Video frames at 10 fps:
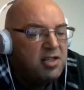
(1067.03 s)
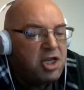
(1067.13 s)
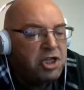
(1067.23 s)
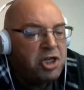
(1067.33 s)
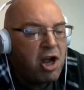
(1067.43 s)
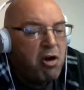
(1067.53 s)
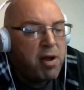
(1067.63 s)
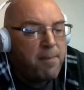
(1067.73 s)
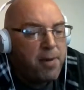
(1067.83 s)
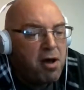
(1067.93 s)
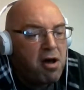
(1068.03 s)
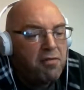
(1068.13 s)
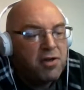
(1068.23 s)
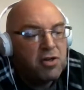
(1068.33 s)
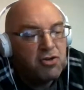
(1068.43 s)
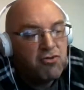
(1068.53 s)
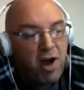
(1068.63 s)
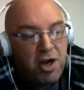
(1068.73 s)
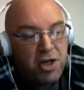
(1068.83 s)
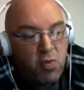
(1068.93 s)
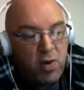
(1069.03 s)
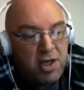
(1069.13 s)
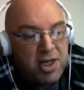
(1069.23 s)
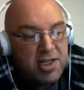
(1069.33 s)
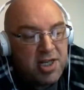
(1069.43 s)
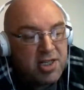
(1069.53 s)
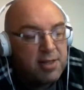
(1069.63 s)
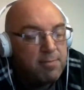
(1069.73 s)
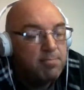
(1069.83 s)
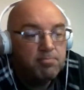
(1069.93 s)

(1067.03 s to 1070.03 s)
Did you know that Perth is Australia's windiest city?